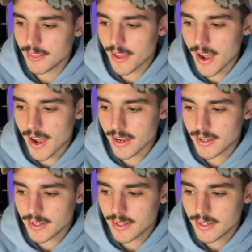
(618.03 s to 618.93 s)
Uh,
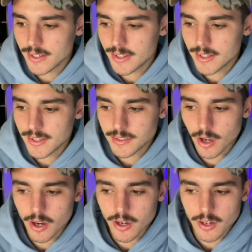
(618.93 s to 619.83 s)

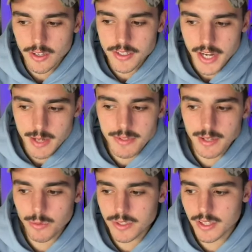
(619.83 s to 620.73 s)
so, James
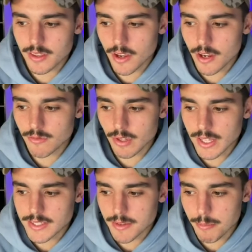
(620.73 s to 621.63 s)
Edwards III
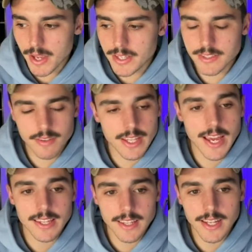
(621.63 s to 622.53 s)
released a piece for The
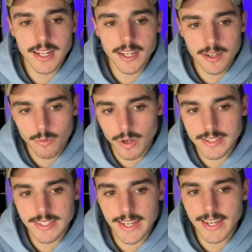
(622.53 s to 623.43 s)
Athletic.
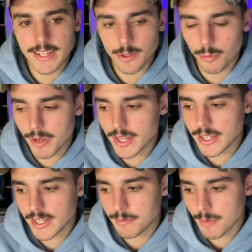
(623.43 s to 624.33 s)
Once again, it'll
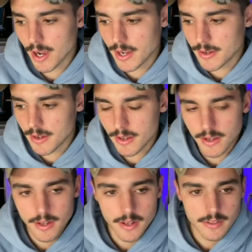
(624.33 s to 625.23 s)
be in my
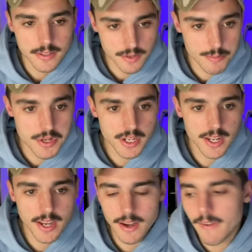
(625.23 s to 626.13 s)
description
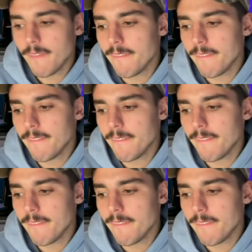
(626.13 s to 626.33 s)
here.